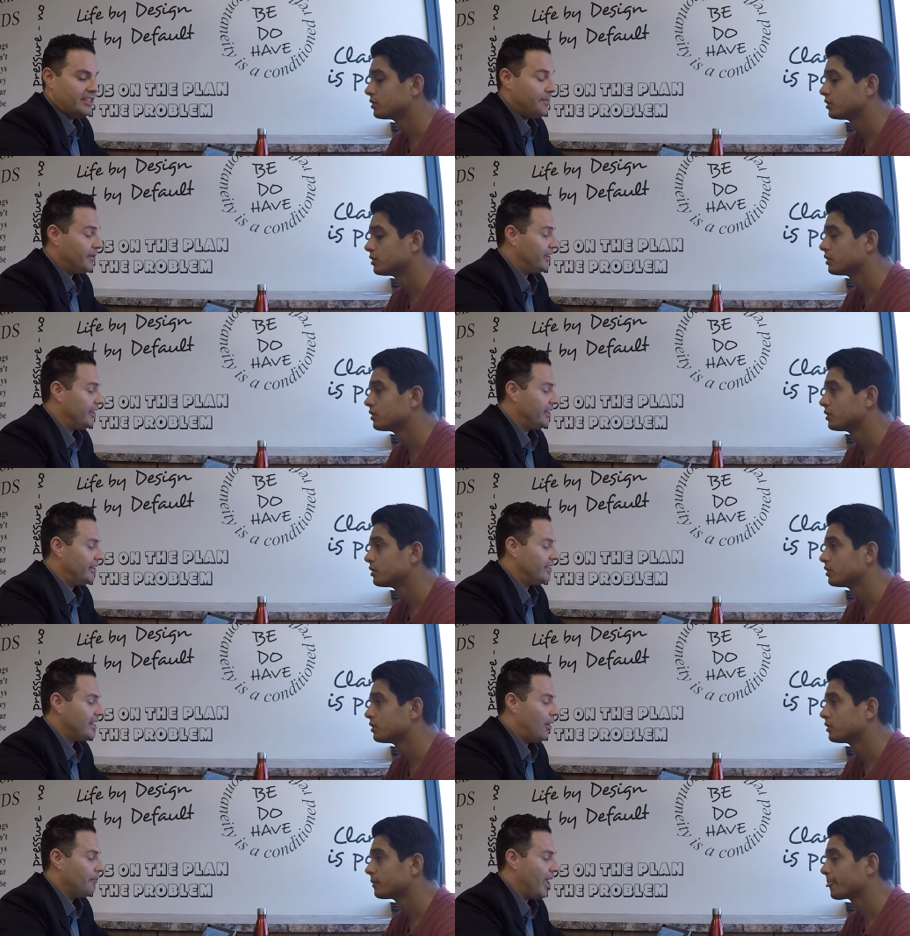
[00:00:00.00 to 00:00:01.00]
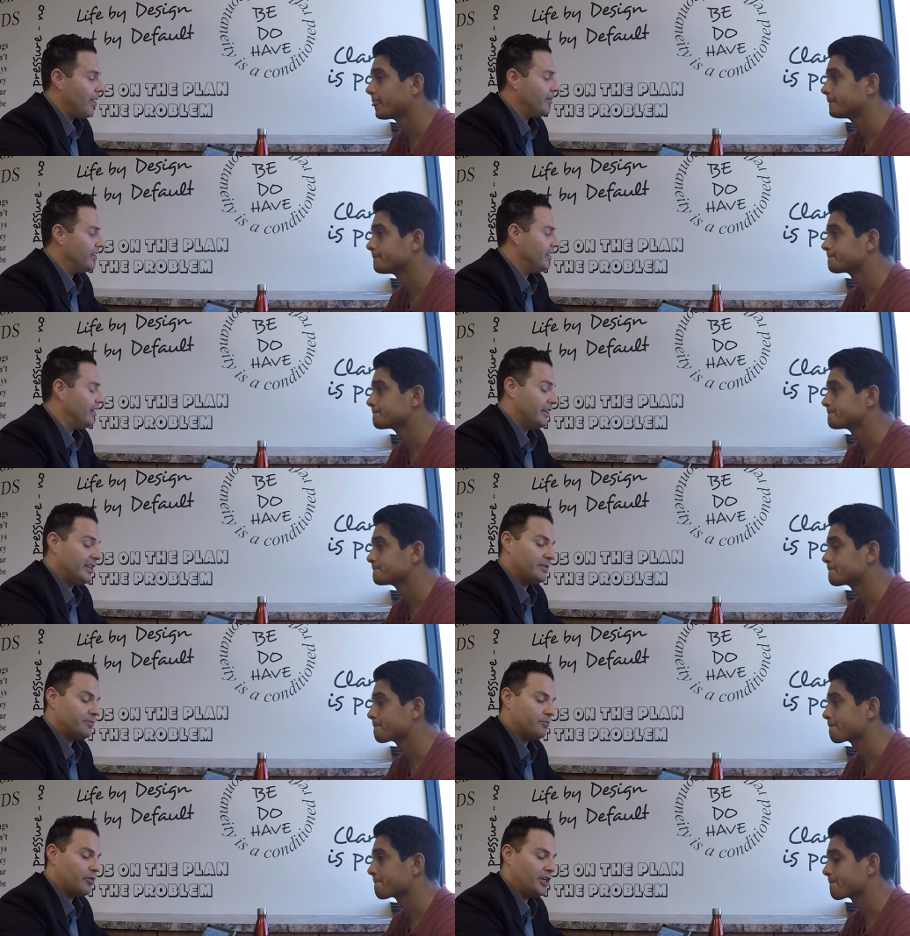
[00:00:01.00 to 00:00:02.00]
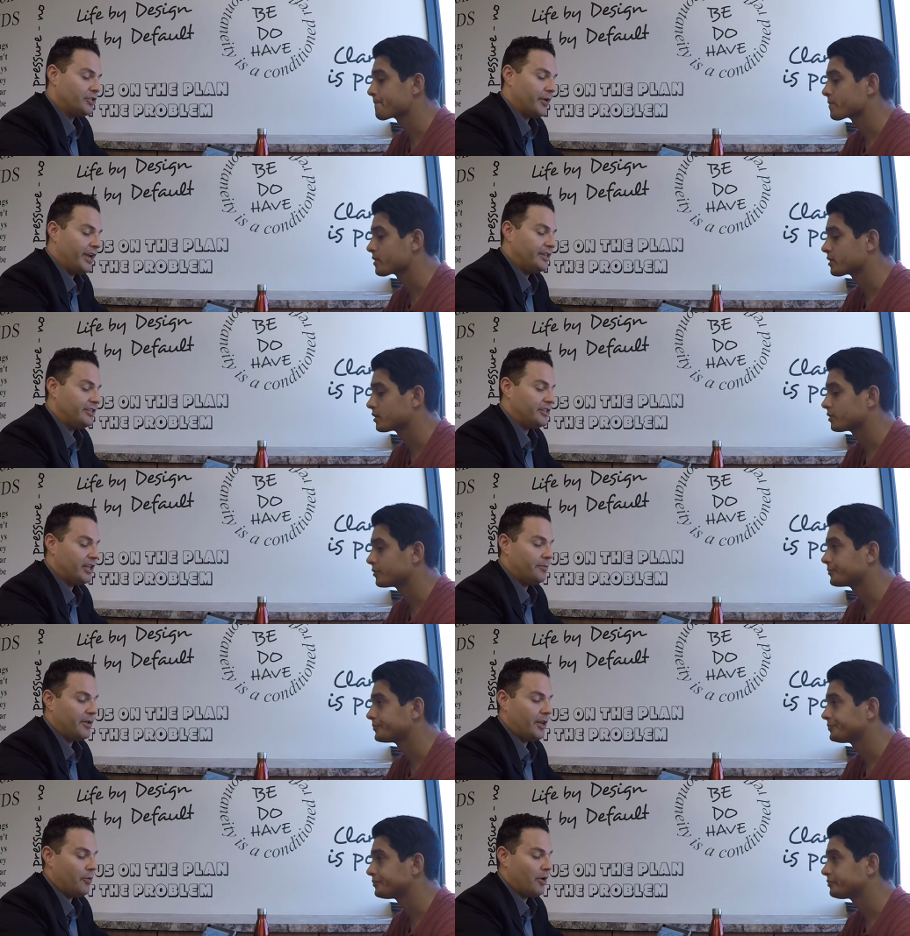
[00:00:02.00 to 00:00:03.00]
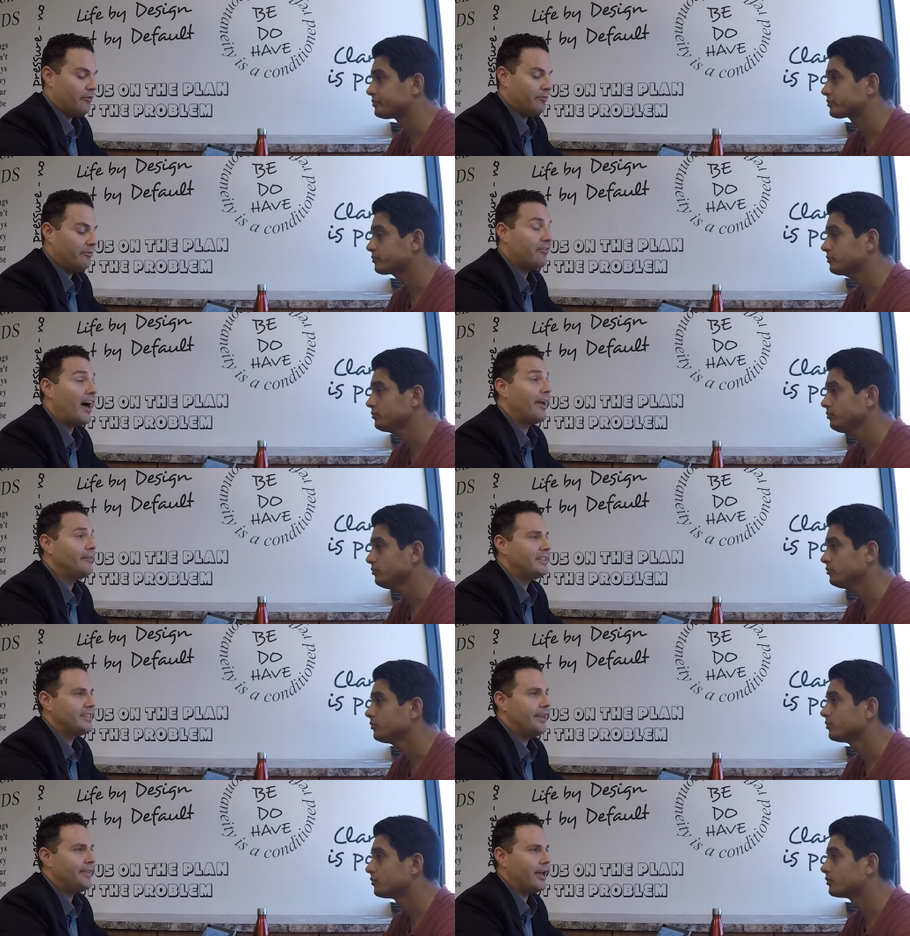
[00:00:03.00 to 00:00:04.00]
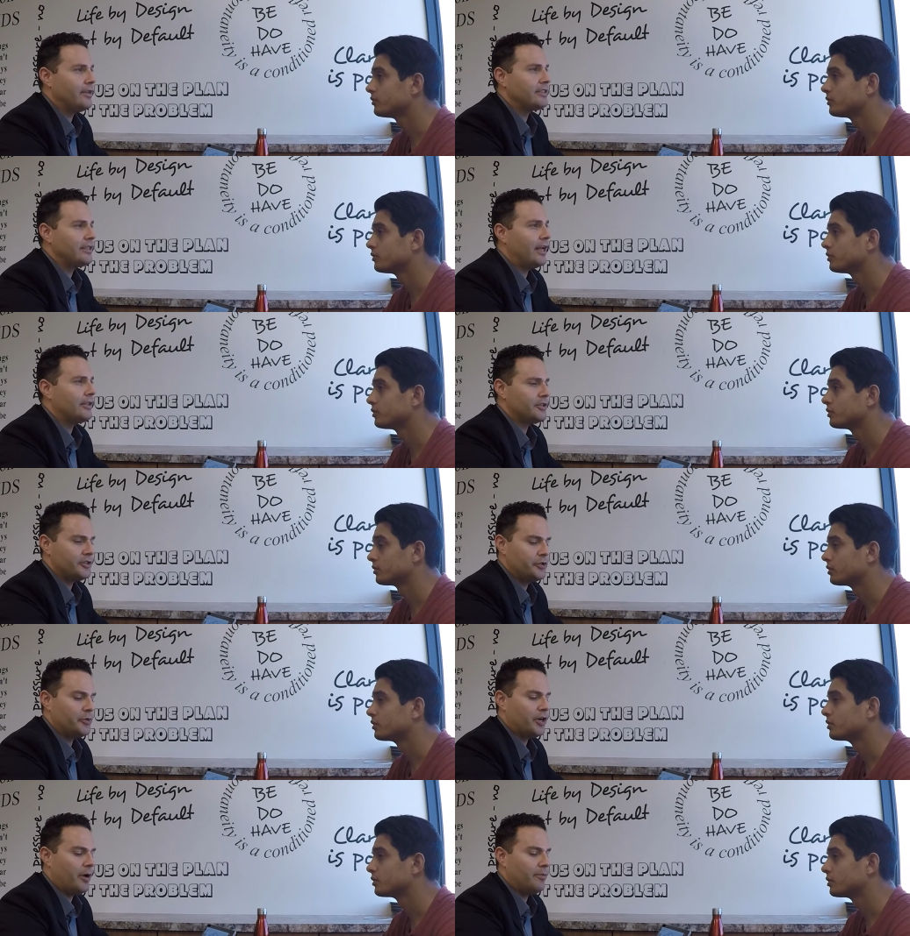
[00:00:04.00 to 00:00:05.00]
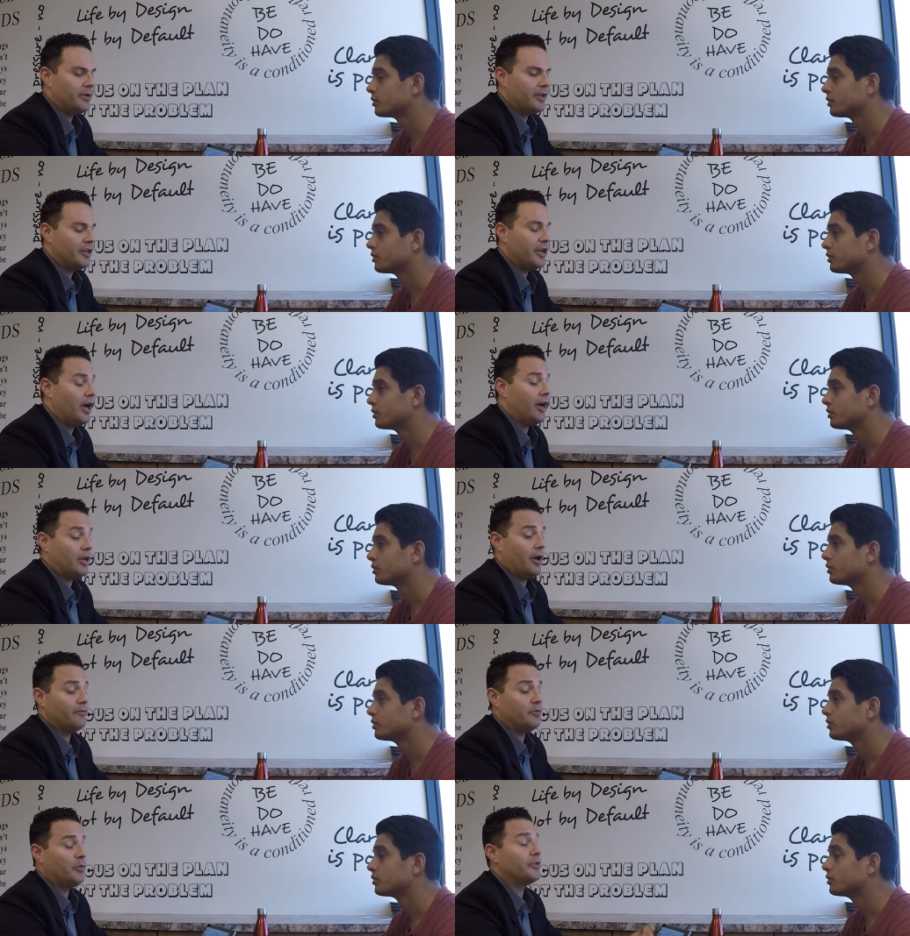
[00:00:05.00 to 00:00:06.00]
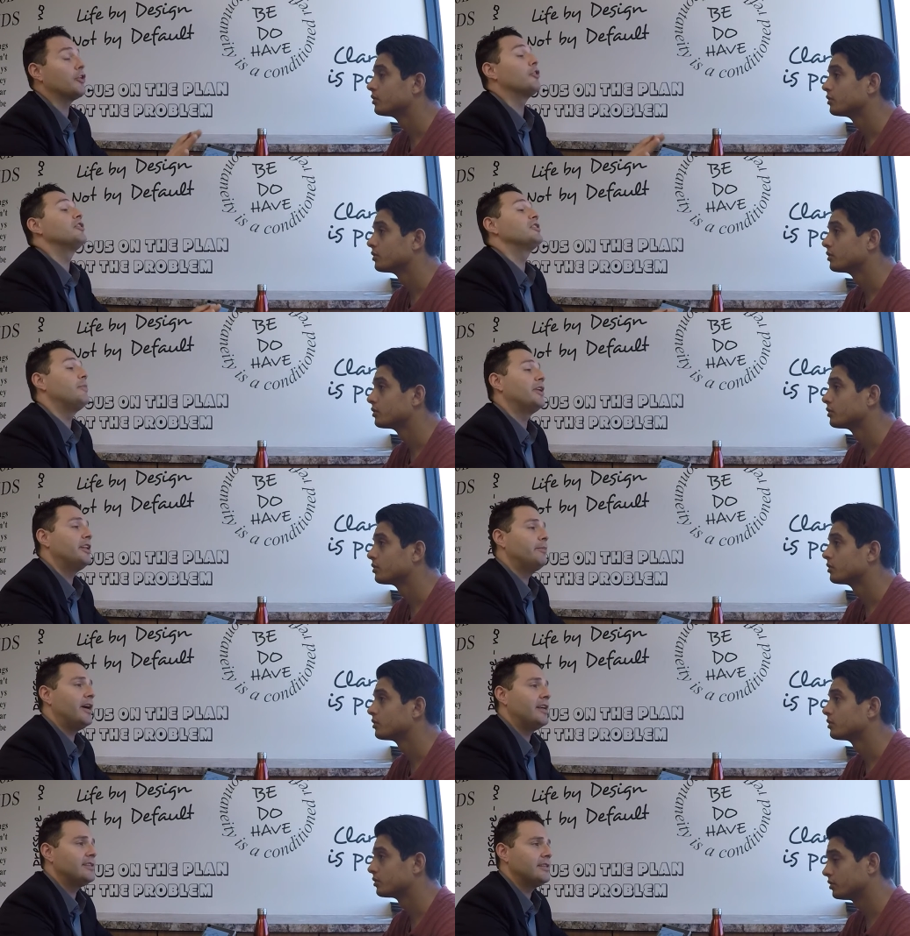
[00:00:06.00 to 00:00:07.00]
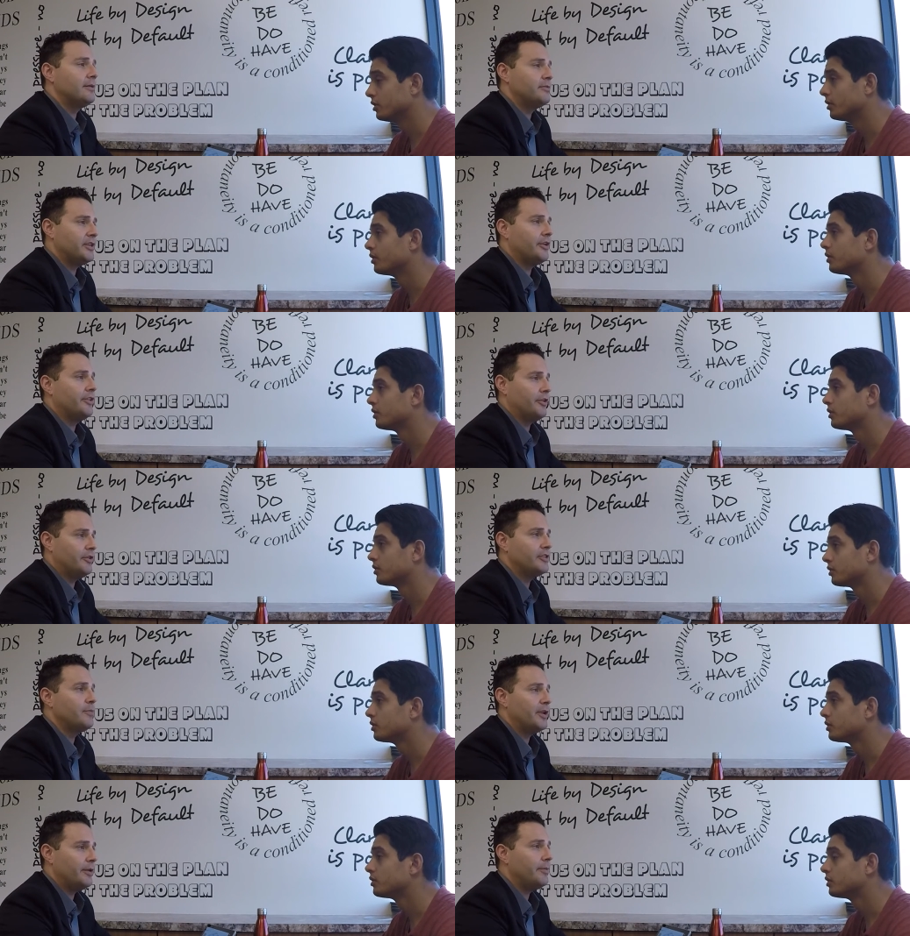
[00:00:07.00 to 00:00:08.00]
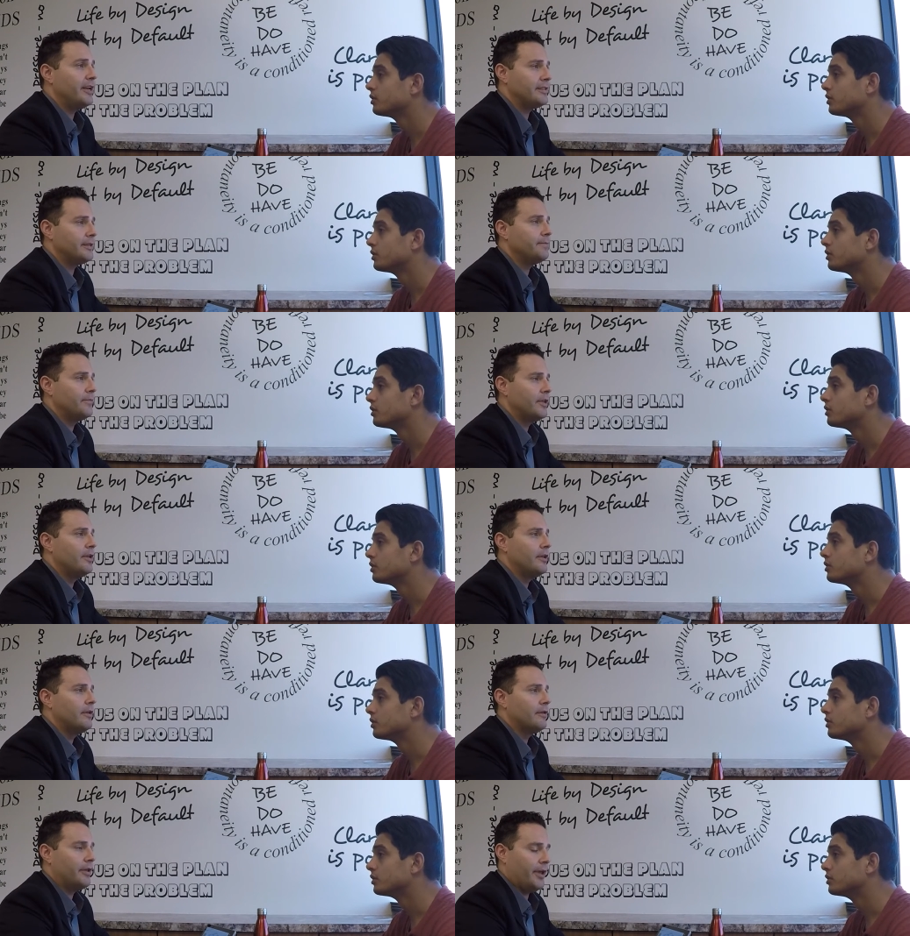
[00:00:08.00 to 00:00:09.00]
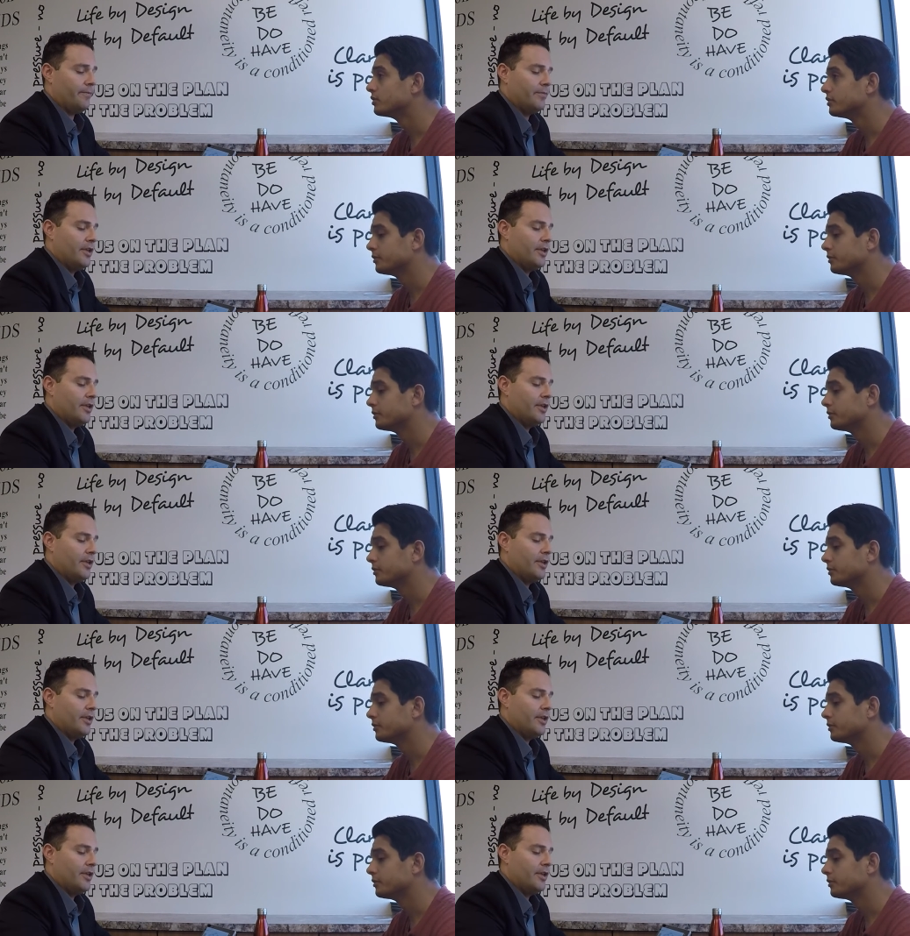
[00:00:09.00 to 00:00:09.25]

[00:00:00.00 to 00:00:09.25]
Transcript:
Speaker 1: typically, uh, the down payment in this price range is going to be anywhere from five to ten thousand dollars. You were com- uh, comfortable with the earnest money deposit. I'm sorry, the earnest money deposit. Okay.